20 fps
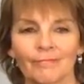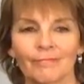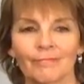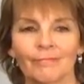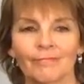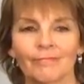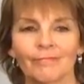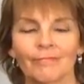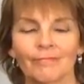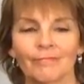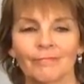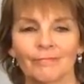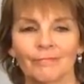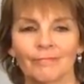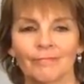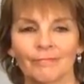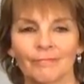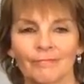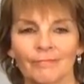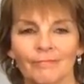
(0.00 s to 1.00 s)

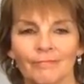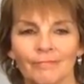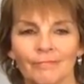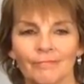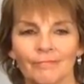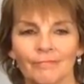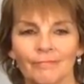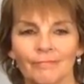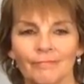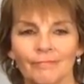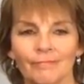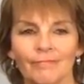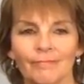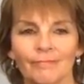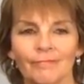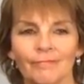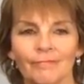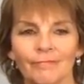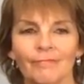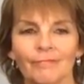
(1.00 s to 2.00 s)

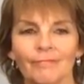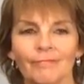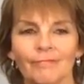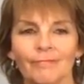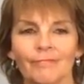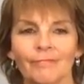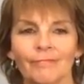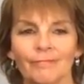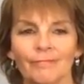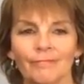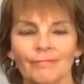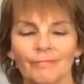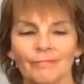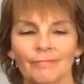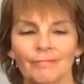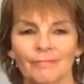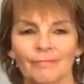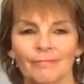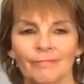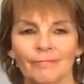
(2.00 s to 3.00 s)

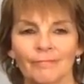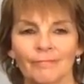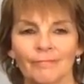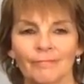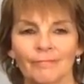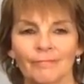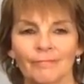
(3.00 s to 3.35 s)
[no speech]